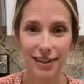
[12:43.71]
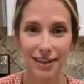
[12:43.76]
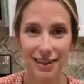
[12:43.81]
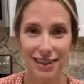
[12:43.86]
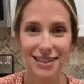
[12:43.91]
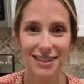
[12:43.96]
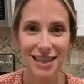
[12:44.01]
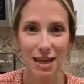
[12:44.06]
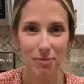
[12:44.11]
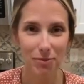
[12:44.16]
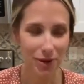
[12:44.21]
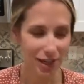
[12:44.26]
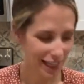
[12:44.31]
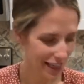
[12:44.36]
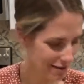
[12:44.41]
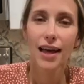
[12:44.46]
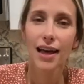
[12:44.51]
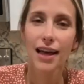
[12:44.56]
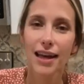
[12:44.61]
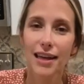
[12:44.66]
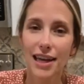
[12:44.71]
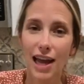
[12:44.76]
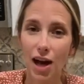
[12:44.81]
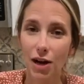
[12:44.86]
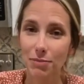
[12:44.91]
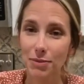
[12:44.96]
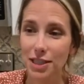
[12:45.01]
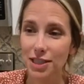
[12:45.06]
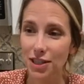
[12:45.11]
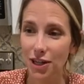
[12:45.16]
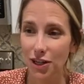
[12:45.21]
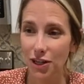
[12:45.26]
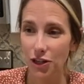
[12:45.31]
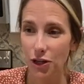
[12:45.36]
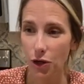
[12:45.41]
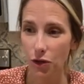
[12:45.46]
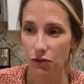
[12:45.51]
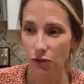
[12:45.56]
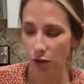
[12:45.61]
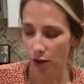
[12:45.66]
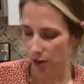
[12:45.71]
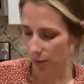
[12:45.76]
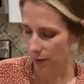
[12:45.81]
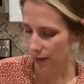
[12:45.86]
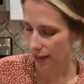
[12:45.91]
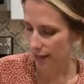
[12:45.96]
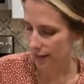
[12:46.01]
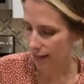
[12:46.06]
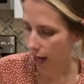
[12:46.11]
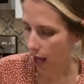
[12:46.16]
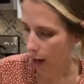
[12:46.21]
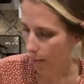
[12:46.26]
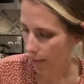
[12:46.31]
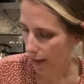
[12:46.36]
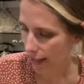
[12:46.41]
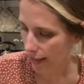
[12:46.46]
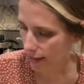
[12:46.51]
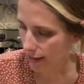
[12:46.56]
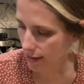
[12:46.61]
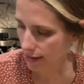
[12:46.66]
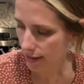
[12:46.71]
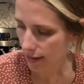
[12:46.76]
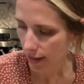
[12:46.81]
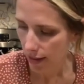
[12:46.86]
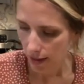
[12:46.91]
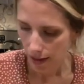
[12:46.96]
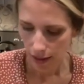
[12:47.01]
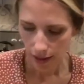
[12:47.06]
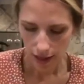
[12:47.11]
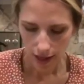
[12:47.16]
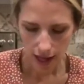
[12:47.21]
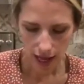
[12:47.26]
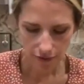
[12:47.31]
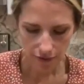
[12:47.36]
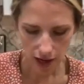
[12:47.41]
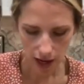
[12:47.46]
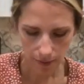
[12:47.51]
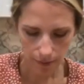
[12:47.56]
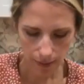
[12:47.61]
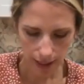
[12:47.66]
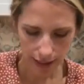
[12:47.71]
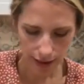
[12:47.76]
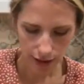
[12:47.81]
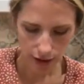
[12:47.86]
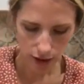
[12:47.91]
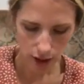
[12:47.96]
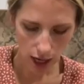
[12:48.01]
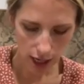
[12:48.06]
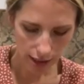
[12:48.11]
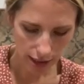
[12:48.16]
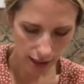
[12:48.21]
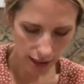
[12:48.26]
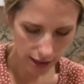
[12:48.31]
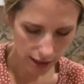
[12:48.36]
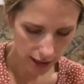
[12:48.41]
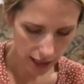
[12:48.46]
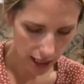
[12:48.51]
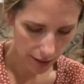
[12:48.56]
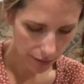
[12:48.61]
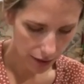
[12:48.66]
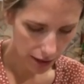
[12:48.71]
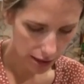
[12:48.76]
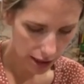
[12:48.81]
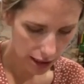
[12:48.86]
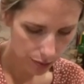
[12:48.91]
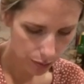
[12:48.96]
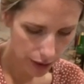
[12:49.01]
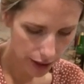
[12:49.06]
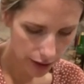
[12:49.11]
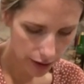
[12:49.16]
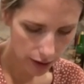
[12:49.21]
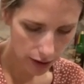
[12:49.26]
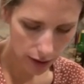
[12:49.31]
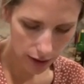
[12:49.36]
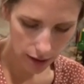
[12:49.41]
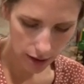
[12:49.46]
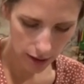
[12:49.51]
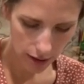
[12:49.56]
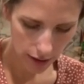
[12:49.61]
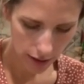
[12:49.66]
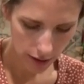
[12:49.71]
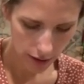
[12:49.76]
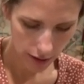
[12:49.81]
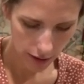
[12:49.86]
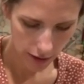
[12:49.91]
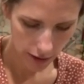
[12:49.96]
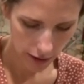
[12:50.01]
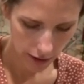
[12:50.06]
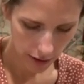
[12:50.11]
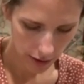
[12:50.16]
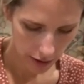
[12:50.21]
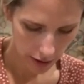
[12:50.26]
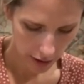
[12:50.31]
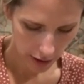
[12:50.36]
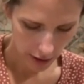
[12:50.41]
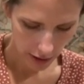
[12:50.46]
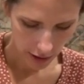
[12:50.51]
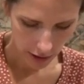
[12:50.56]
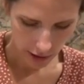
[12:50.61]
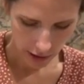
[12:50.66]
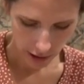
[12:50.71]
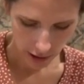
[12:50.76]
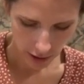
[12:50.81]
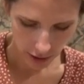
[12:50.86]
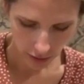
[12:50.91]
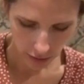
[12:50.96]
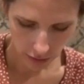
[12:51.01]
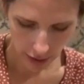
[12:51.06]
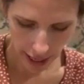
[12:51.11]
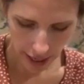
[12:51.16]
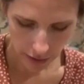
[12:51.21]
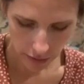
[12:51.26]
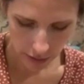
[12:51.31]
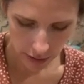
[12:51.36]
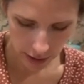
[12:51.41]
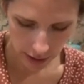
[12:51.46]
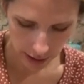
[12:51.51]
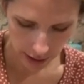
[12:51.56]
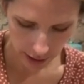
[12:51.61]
Isn't that pretty? Now I'm just gonna go for it with the toppings. I've got my sausage that I'm gonna sprinkle all around.